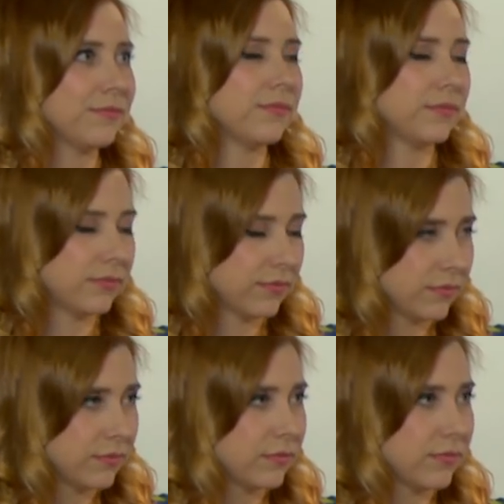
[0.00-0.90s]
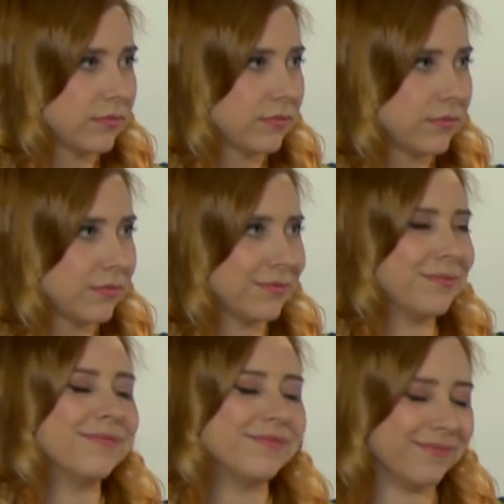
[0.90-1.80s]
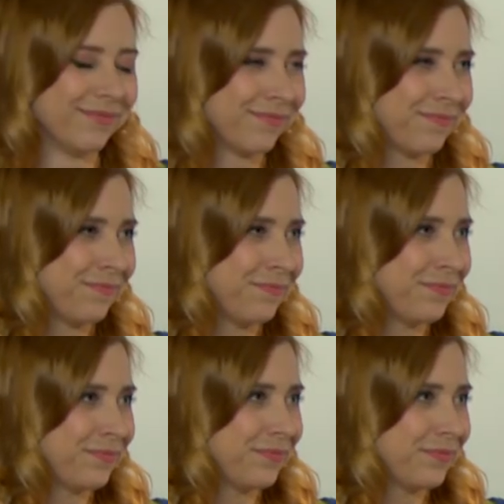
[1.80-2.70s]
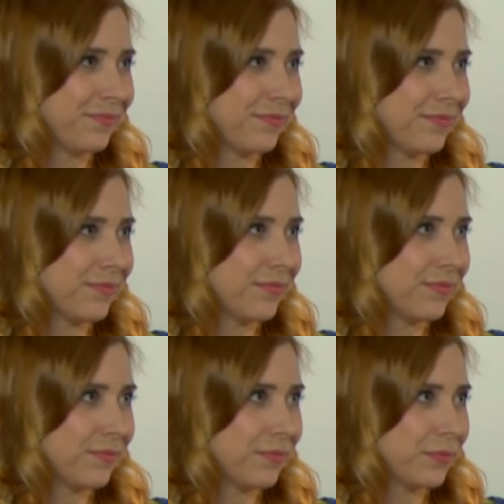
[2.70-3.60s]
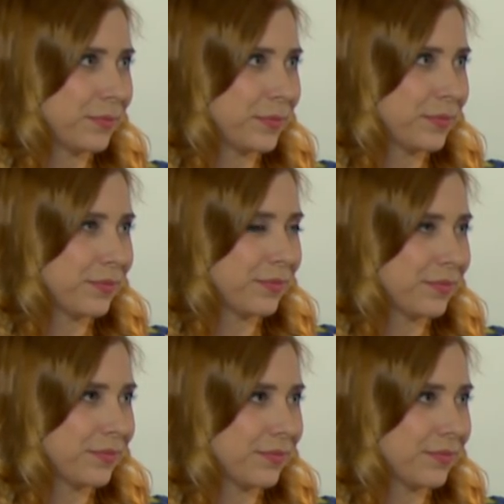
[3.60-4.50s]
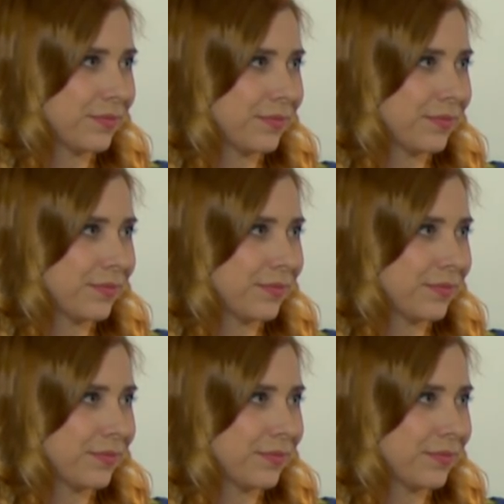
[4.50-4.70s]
The person shown says nothing.